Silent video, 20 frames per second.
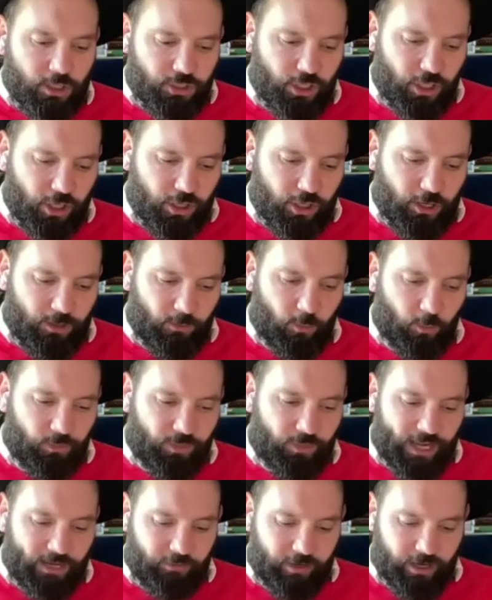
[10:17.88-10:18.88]
So
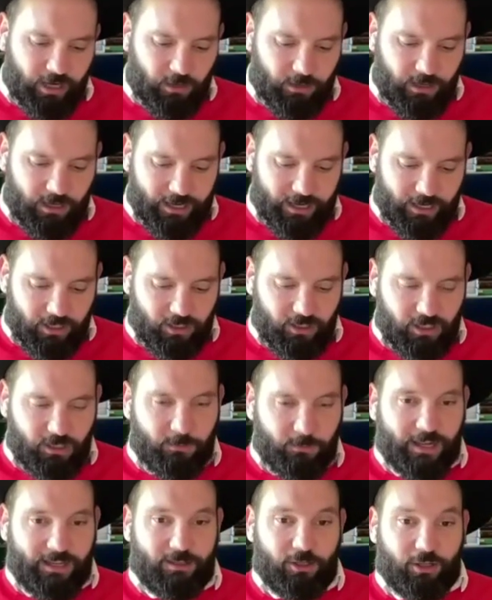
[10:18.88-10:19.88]
oh, that recommendation
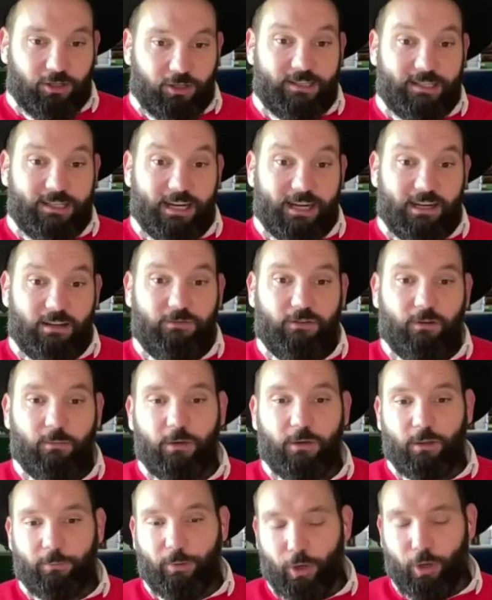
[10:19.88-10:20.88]
is based on a study
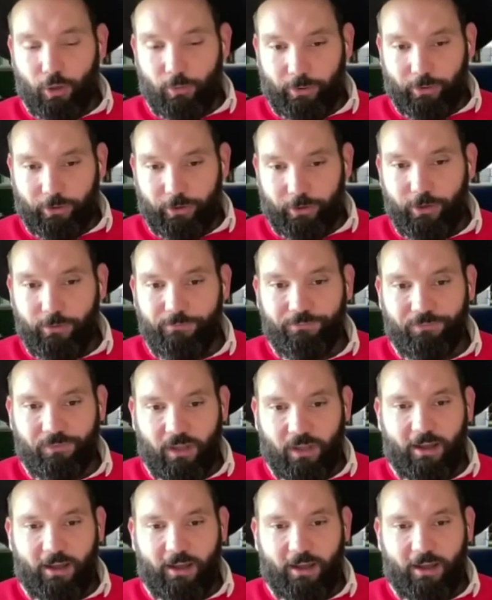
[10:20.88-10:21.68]
from Limpopo.